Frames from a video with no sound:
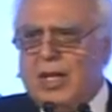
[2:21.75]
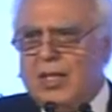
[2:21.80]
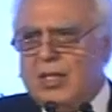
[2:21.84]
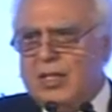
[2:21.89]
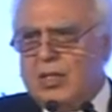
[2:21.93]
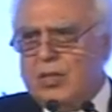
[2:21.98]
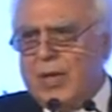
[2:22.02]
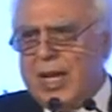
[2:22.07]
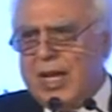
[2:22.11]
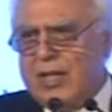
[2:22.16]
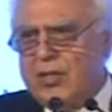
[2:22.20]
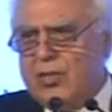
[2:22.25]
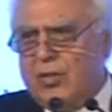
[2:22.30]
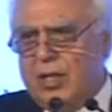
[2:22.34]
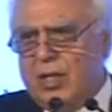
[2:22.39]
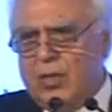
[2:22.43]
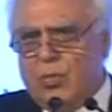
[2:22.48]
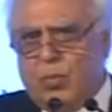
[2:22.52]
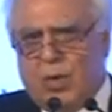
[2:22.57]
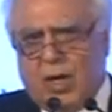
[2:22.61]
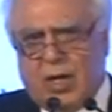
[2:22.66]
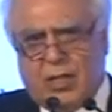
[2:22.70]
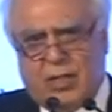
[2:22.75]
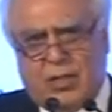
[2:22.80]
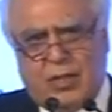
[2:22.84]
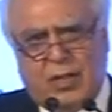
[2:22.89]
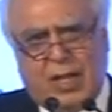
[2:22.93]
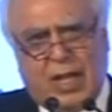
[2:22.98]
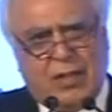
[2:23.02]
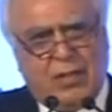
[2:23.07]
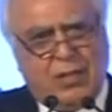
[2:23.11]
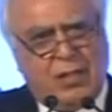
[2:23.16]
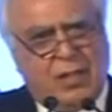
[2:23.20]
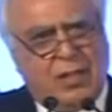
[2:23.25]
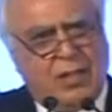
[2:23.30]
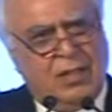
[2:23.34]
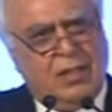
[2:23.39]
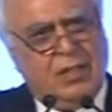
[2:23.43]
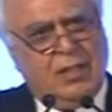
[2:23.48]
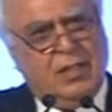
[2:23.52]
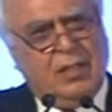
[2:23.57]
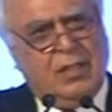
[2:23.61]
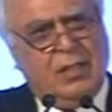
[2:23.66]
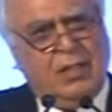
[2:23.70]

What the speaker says: us to actually work together